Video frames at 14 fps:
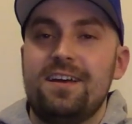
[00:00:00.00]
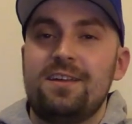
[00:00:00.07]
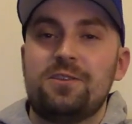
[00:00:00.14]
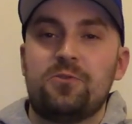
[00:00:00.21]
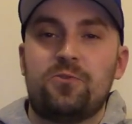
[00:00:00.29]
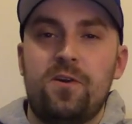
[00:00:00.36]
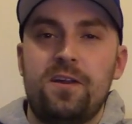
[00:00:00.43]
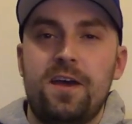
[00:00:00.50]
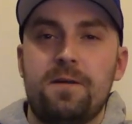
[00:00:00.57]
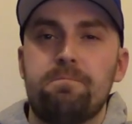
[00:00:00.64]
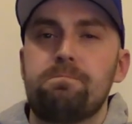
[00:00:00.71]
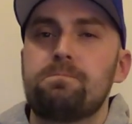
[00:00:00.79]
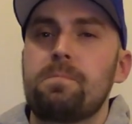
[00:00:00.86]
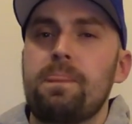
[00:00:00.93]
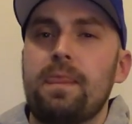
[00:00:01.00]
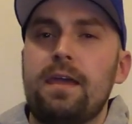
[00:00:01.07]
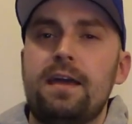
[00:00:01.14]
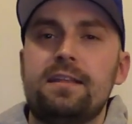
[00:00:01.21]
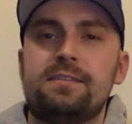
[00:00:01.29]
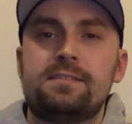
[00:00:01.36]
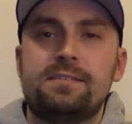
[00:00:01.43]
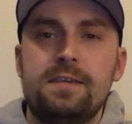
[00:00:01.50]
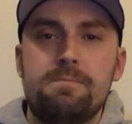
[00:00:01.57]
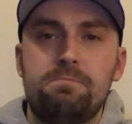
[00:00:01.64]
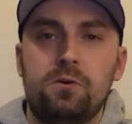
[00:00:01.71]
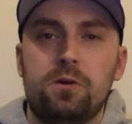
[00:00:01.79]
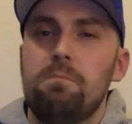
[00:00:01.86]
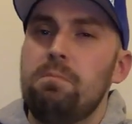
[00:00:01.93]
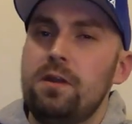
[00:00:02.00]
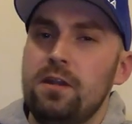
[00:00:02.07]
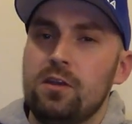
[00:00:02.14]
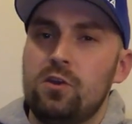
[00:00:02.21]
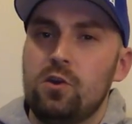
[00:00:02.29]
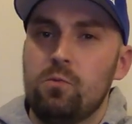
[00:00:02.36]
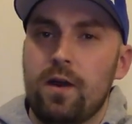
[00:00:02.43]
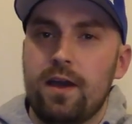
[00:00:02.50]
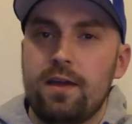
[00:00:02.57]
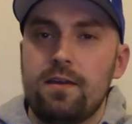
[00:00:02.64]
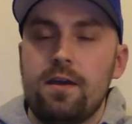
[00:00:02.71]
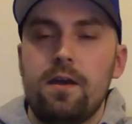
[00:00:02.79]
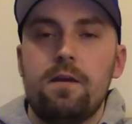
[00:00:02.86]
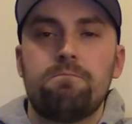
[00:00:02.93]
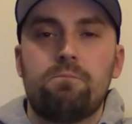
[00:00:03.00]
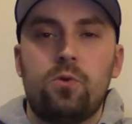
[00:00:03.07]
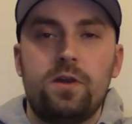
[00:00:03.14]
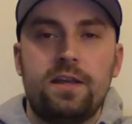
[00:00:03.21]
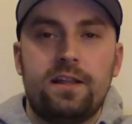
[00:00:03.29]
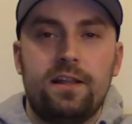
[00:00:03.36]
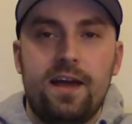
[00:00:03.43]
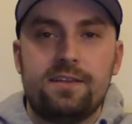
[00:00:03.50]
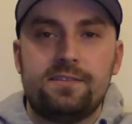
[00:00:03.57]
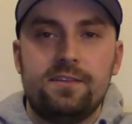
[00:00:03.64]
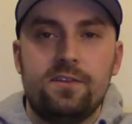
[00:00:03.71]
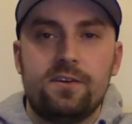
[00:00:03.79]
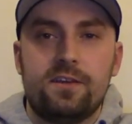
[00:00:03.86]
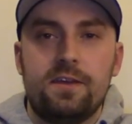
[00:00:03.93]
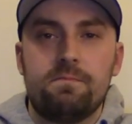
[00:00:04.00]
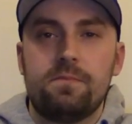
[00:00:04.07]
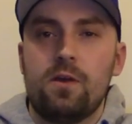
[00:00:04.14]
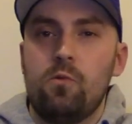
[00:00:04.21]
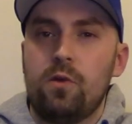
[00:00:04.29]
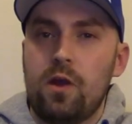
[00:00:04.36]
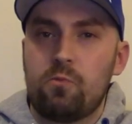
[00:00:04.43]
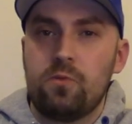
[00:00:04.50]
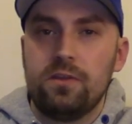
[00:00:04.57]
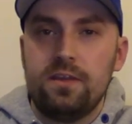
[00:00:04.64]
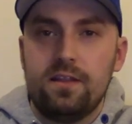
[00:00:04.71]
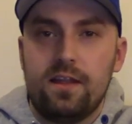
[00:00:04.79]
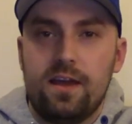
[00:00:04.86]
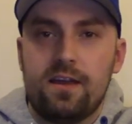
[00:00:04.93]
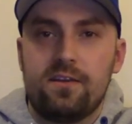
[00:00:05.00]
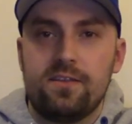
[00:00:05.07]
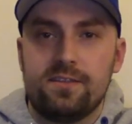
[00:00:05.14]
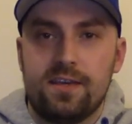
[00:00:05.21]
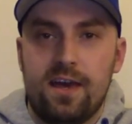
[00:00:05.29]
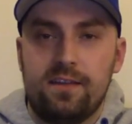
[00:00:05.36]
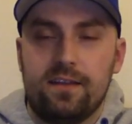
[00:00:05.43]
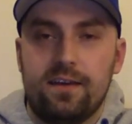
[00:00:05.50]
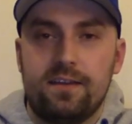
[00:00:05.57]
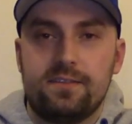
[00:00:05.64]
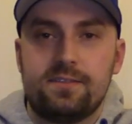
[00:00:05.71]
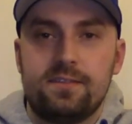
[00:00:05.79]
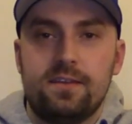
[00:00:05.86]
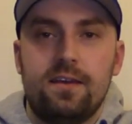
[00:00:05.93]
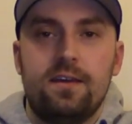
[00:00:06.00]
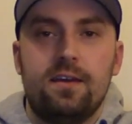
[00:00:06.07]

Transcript: The front end, it's simple, but in a good way. Pretty classy looking. What I really like are these headlights.